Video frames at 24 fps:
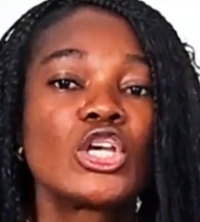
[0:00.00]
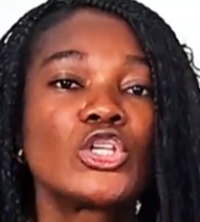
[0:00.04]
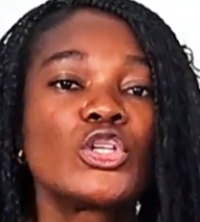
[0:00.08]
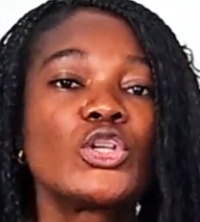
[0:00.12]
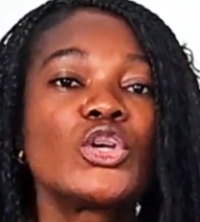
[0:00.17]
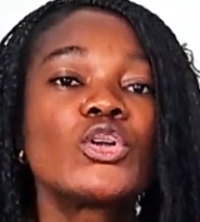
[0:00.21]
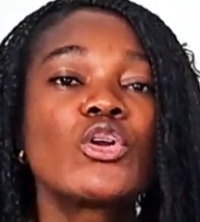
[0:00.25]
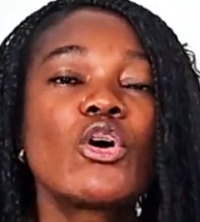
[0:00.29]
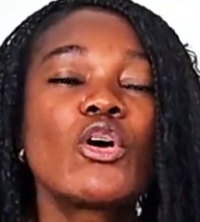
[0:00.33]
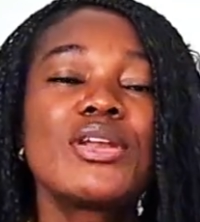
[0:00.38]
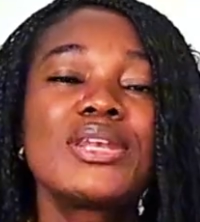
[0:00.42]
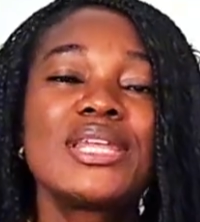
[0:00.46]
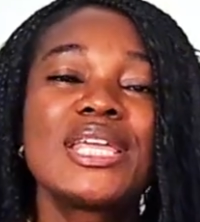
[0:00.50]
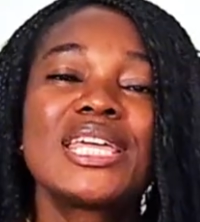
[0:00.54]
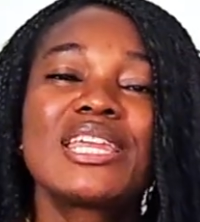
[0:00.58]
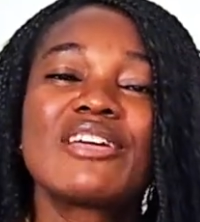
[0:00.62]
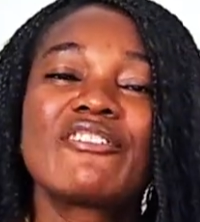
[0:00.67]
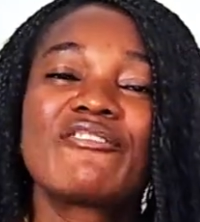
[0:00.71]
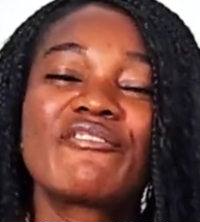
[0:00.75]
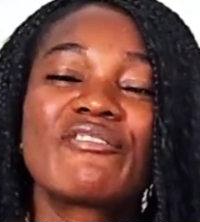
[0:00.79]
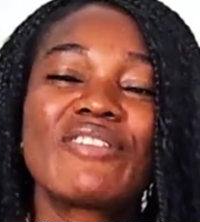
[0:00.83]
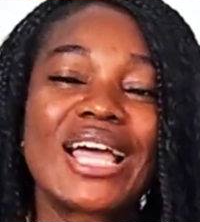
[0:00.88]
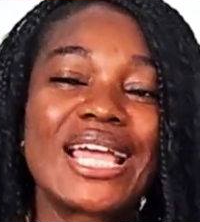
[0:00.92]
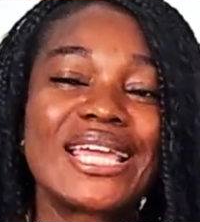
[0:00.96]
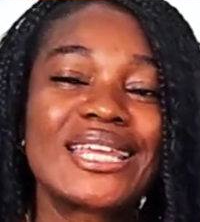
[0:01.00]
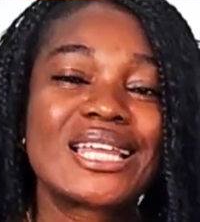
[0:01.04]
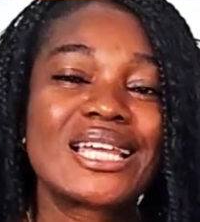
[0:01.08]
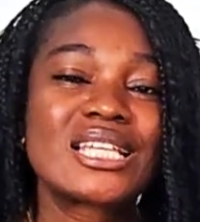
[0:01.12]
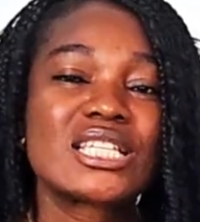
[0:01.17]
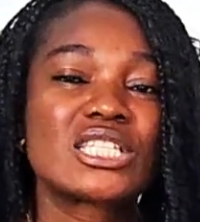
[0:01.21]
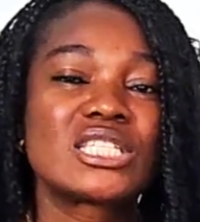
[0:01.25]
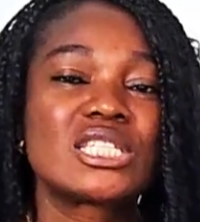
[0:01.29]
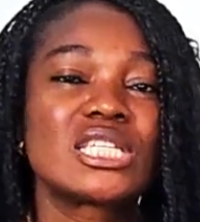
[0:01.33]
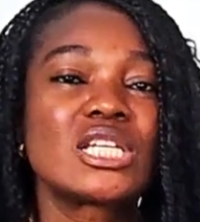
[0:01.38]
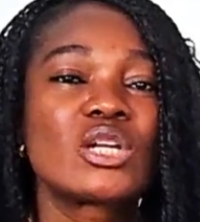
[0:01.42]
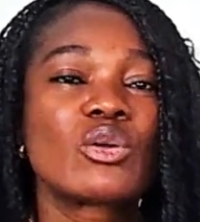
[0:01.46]
You don't need a
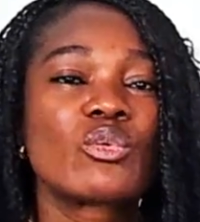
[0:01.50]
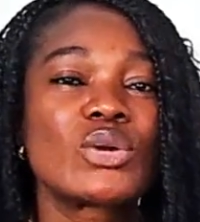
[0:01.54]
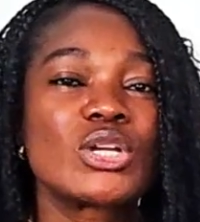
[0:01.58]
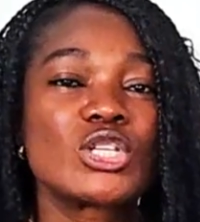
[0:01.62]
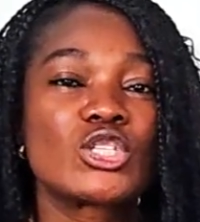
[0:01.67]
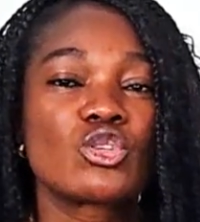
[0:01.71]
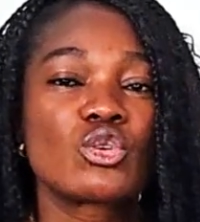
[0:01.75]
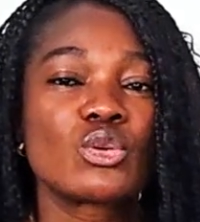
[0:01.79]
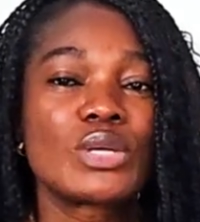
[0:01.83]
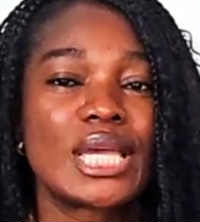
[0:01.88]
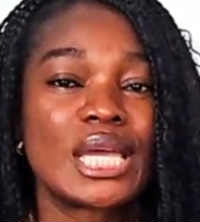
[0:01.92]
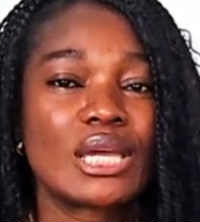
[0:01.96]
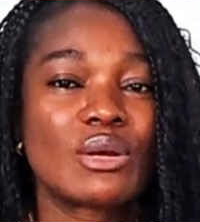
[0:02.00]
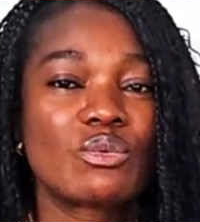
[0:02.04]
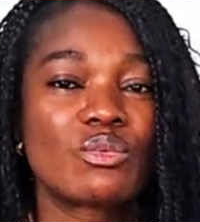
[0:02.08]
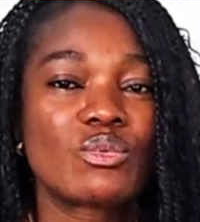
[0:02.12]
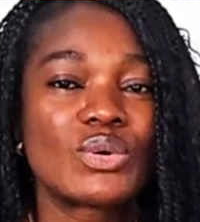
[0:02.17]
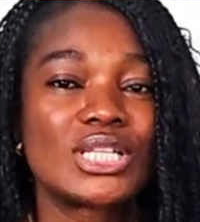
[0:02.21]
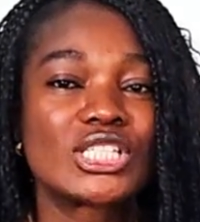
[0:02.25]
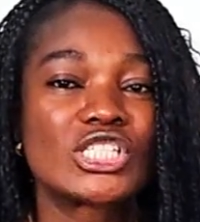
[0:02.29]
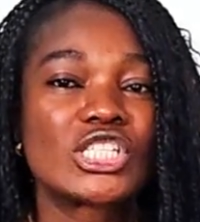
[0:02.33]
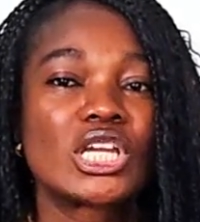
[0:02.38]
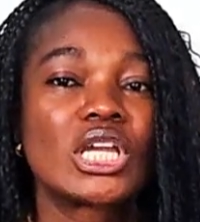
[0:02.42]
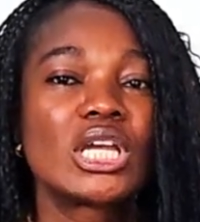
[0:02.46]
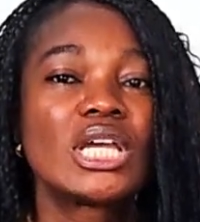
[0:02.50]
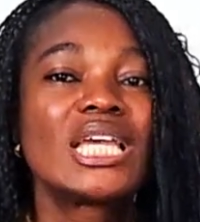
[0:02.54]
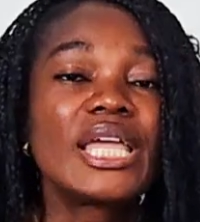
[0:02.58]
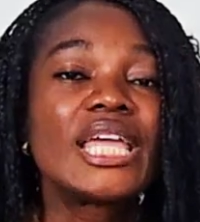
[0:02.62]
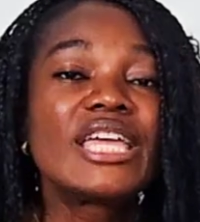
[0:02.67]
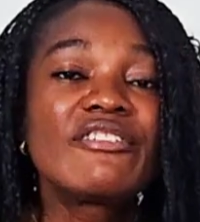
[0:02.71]
finance degree to get rich.